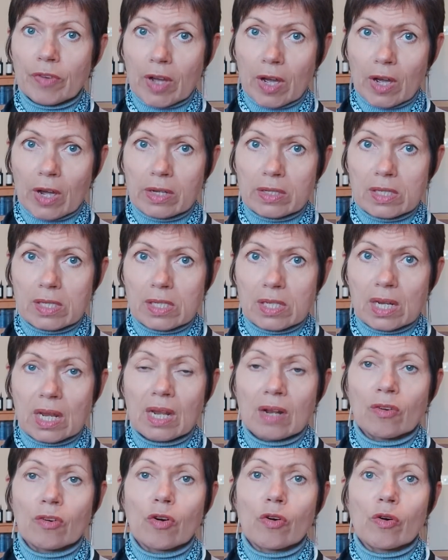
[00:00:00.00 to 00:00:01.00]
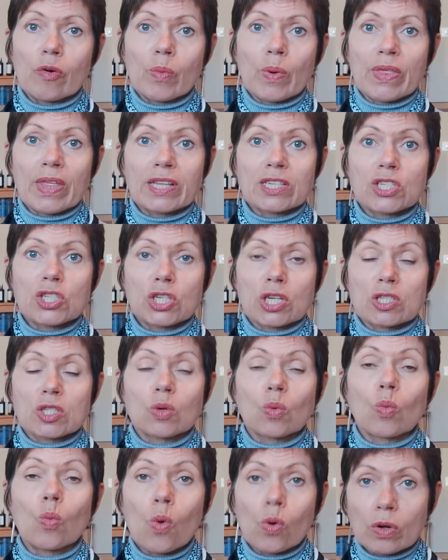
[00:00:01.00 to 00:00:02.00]
first, you know, or whether that's
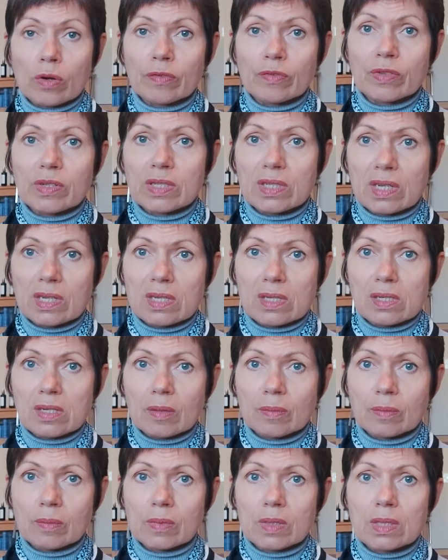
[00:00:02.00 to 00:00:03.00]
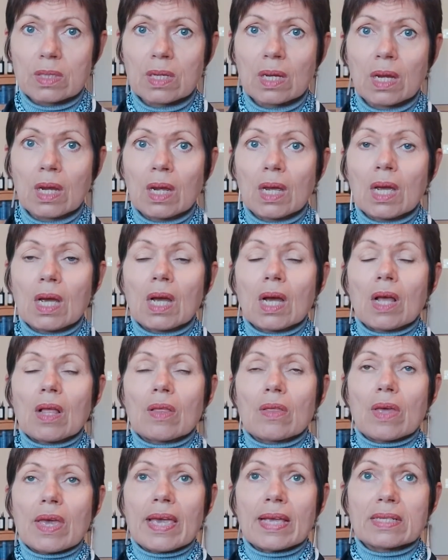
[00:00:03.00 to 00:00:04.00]
just one of the systems.
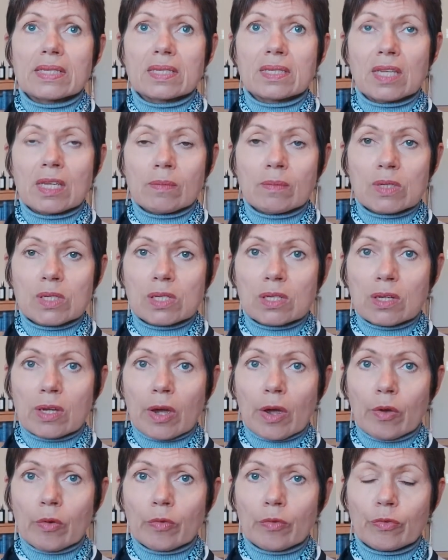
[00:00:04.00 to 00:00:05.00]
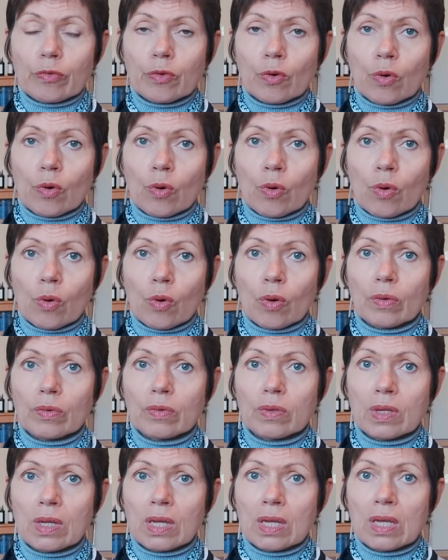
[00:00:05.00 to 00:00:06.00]
It seems to go
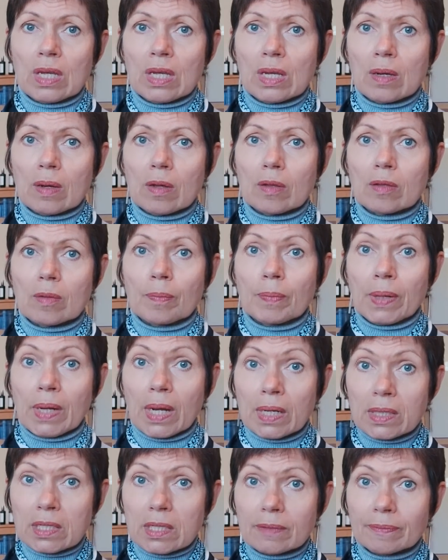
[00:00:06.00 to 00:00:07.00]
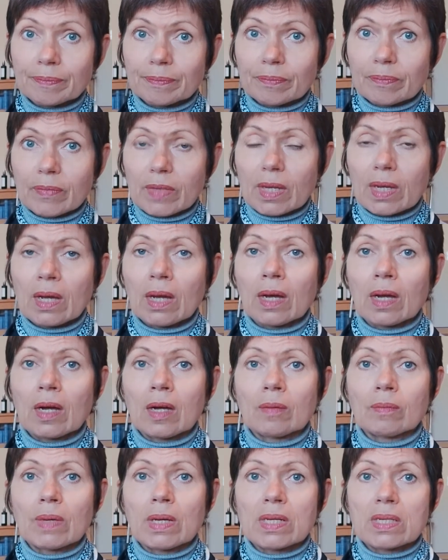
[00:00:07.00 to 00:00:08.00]
for the blood.
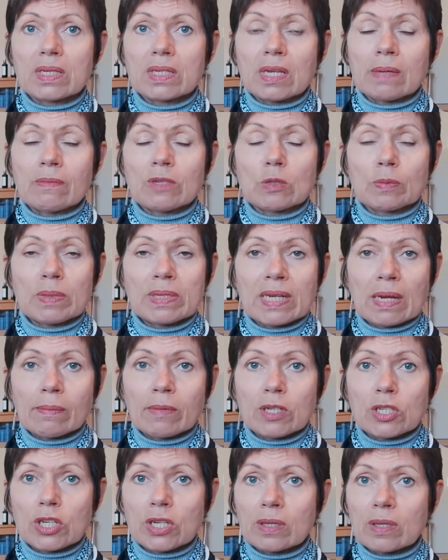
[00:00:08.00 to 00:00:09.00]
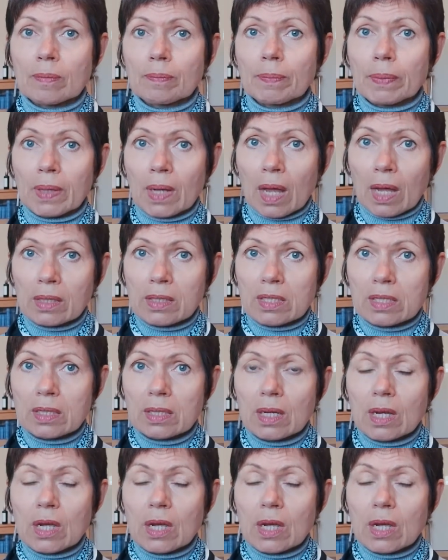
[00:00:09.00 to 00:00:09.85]
It seems to be damaging the blood.